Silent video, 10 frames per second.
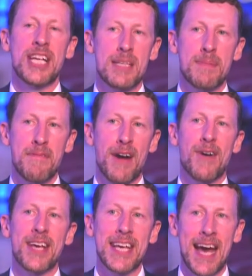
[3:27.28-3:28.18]
need to be
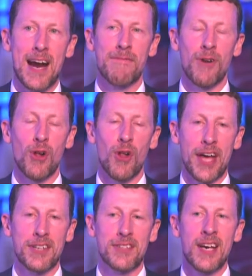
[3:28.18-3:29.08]
very careful
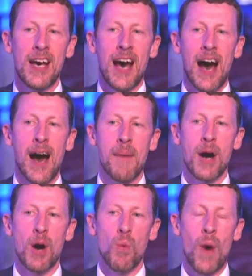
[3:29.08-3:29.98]
that
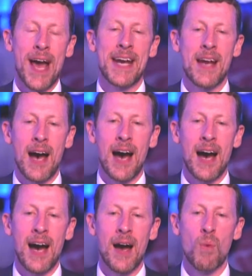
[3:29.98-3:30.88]
when
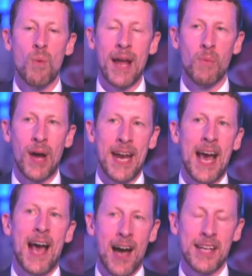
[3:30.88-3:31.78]

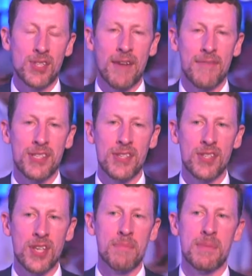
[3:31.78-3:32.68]
AI services
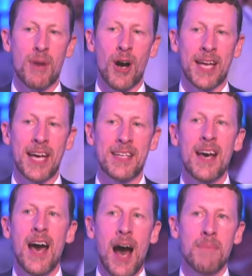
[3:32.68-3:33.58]
come to market,
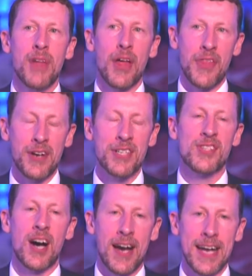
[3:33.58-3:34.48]
that they're
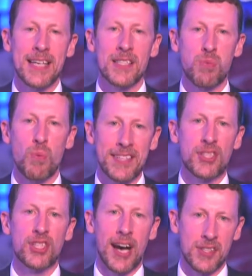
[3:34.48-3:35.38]
designed with
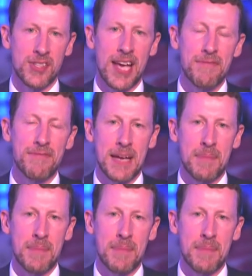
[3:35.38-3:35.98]
child safety in